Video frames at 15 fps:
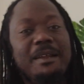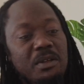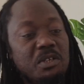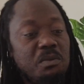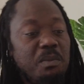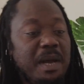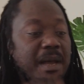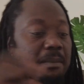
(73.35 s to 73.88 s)

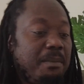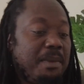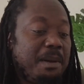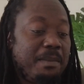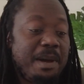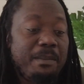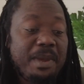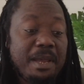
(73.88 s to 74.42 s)
Because my
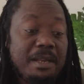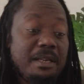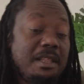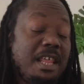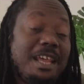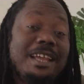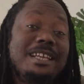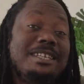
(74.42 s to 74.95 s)
main
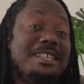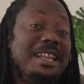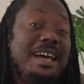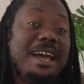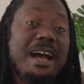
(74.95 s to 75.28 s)
thing is like,